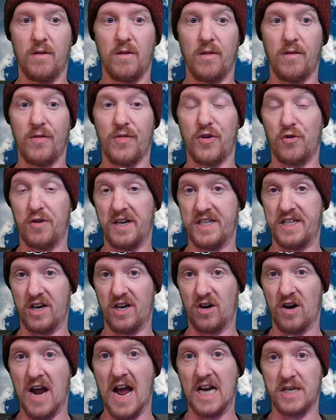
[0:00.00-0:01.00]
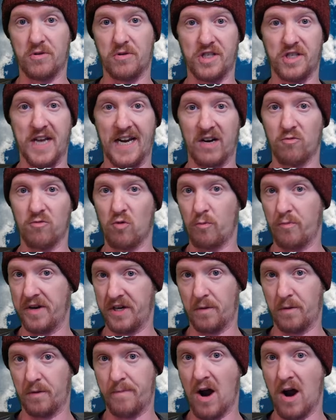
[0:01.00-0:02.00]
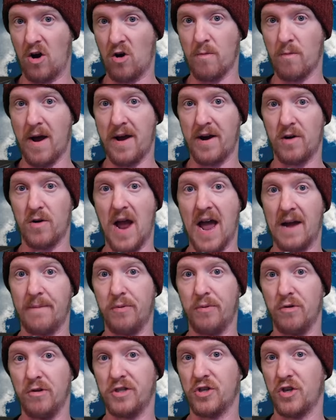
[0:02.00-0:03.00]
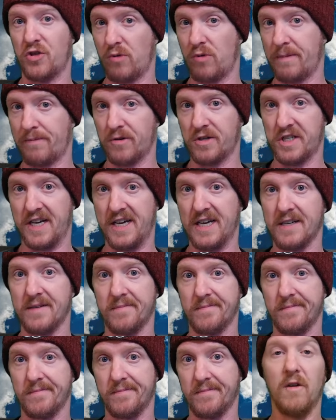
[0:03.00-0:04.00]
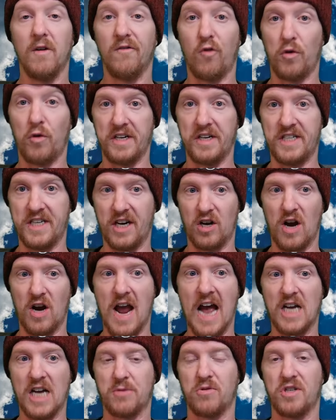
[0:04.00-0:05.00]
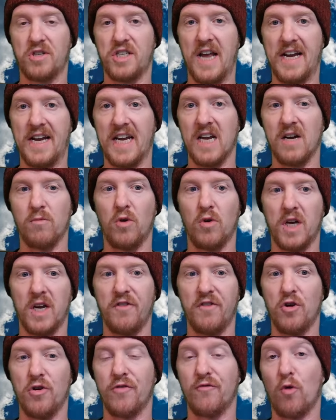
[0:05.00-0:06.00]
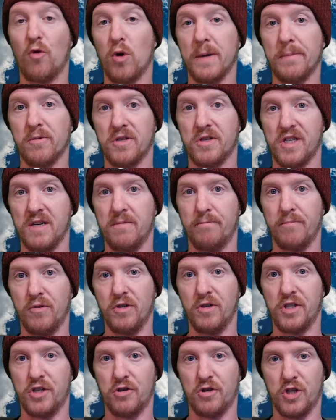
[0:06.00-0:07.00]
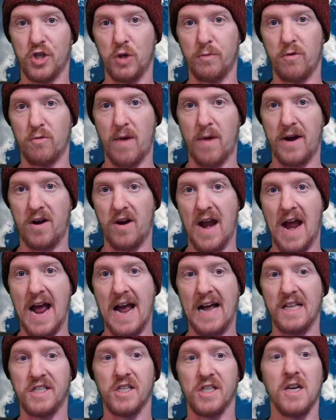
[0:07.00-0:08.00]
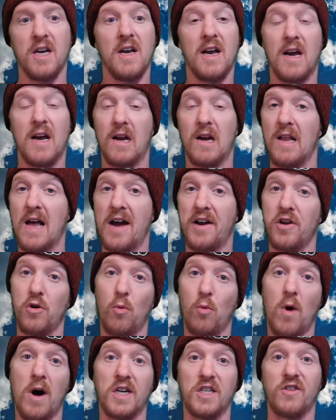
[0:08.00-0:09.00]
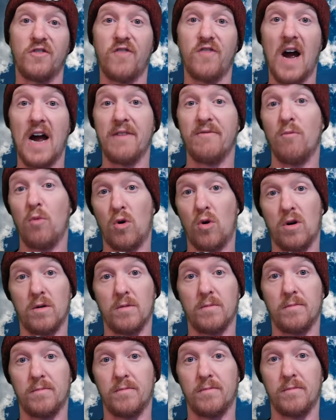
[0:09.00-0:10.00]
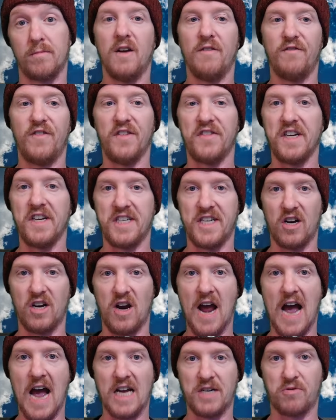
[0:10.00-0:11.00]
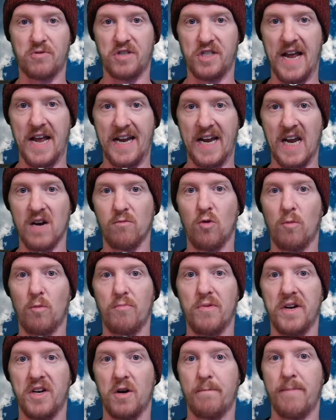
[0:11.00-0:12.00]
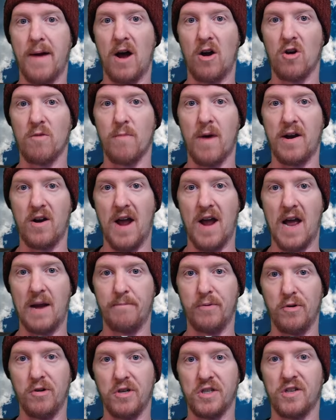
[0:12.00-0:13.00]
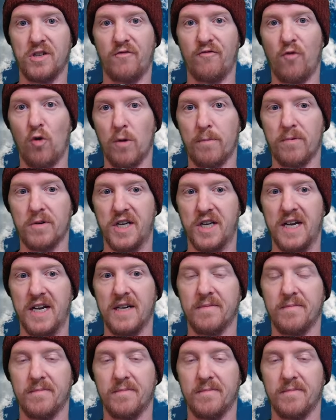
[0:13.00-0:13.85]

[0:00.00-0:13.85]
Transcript: 30 terahash per second will bring your power miner ad boost to 3%. 40 terahash per second will give you a 40% boost to your super miner ads and allow you to watch 5 more. 50 terahash per second will bring your power miner ad boost to 4%.